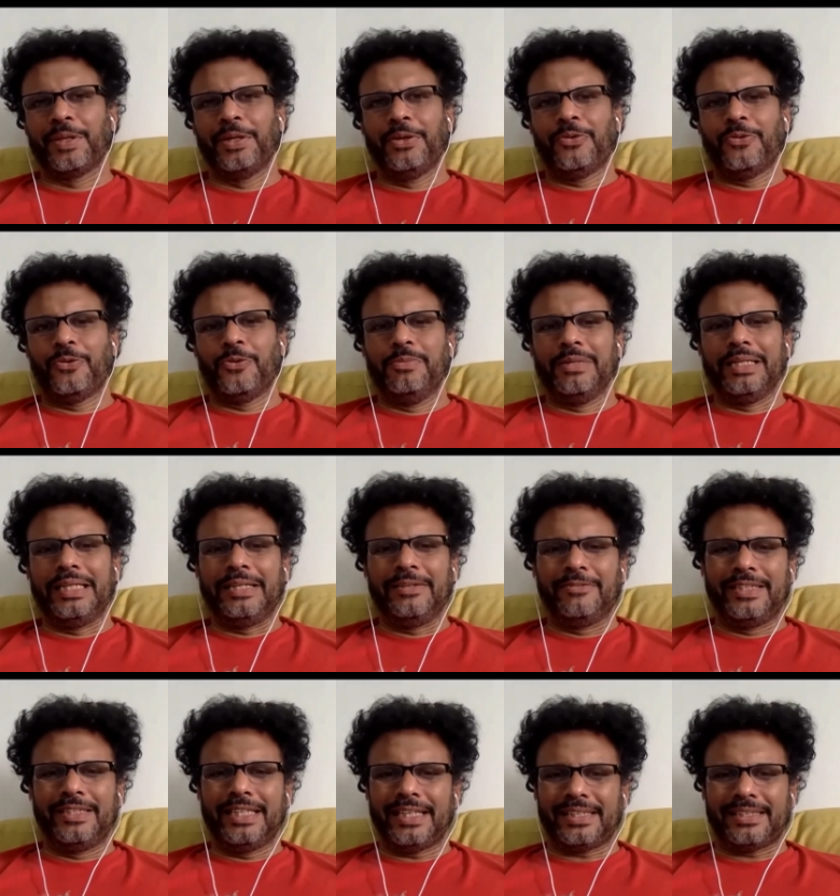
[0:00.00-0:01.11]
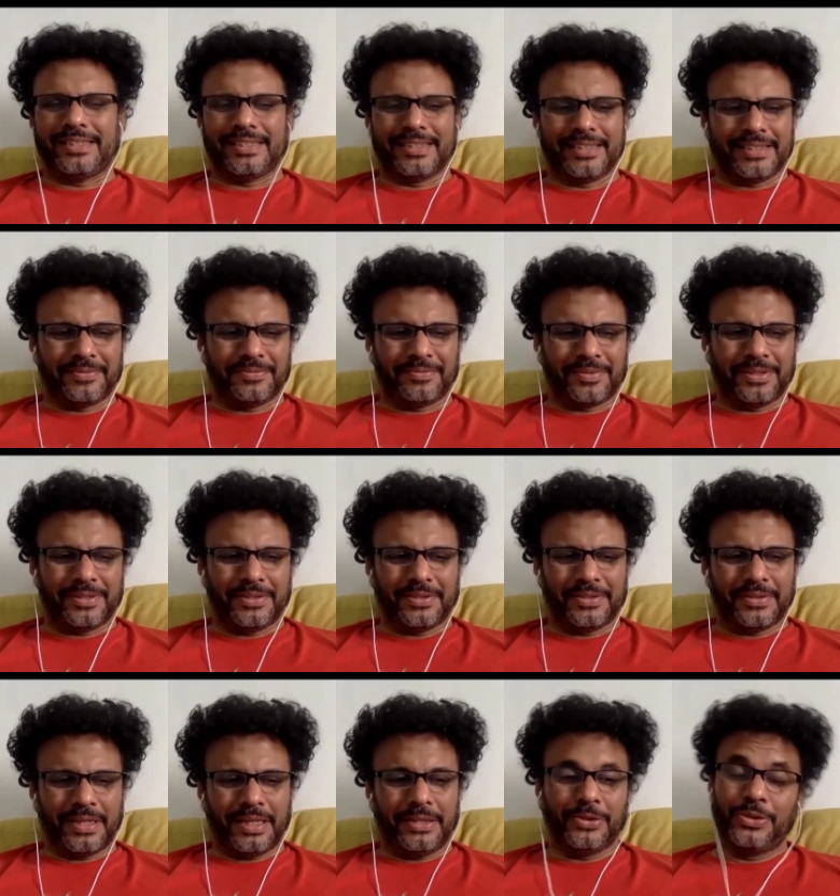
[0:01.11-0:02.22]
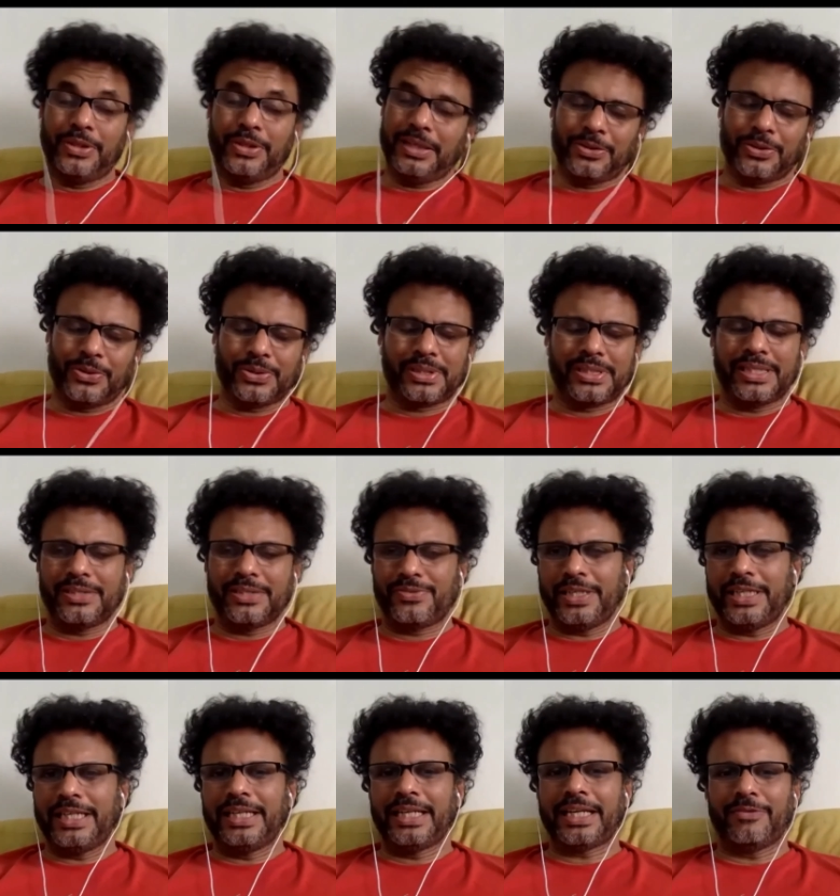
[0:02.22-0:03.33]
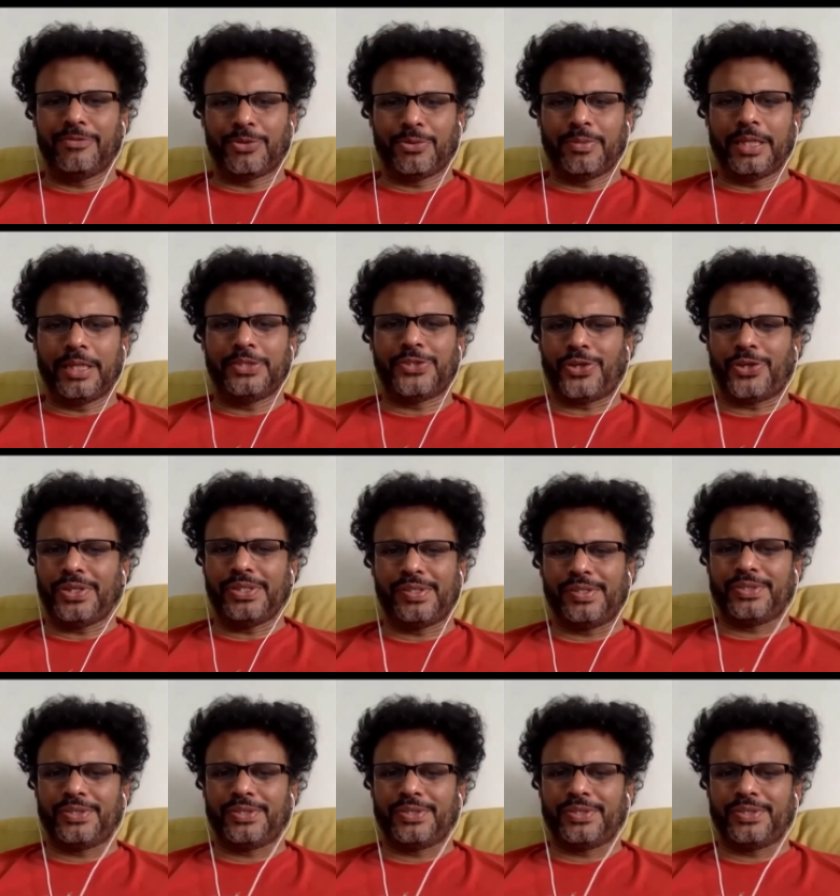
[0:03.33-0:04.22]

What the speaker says: who believed that, and in those days we didn't have too many choices.